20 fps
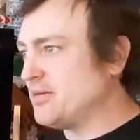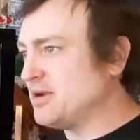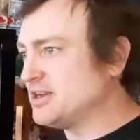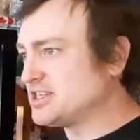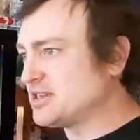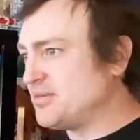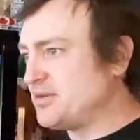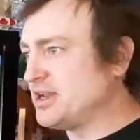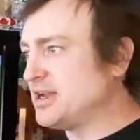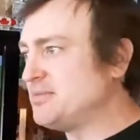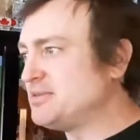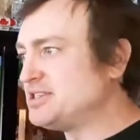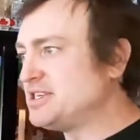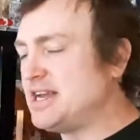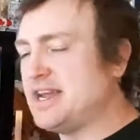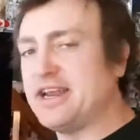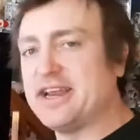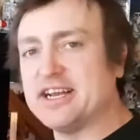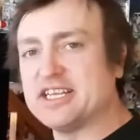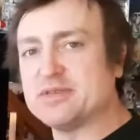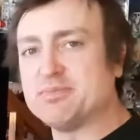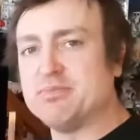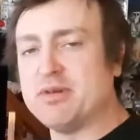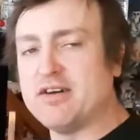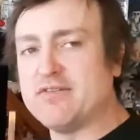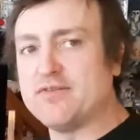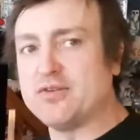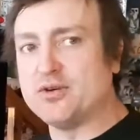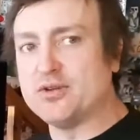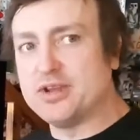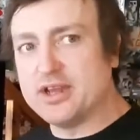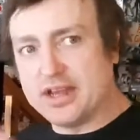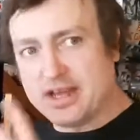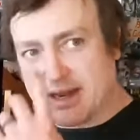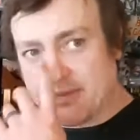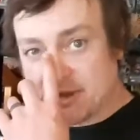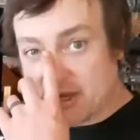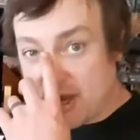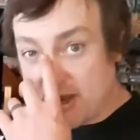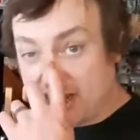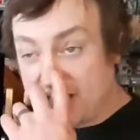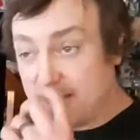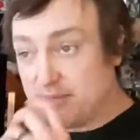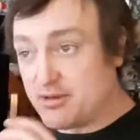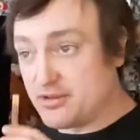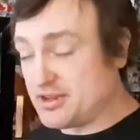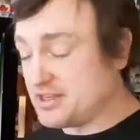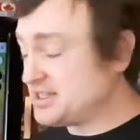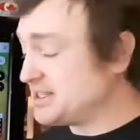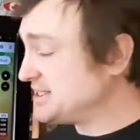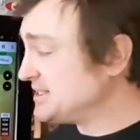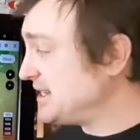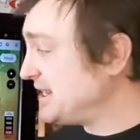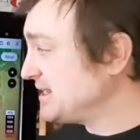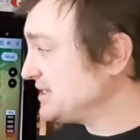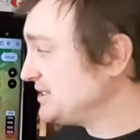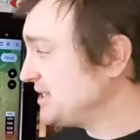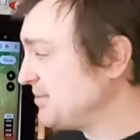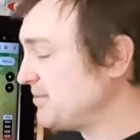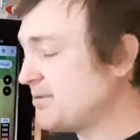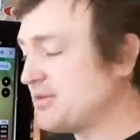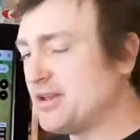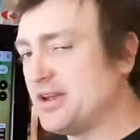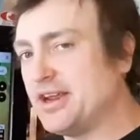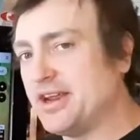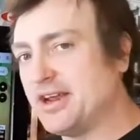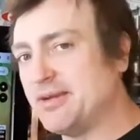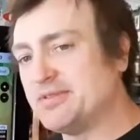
something I'm saying gets muffled, and I'm talking about this exact same thing.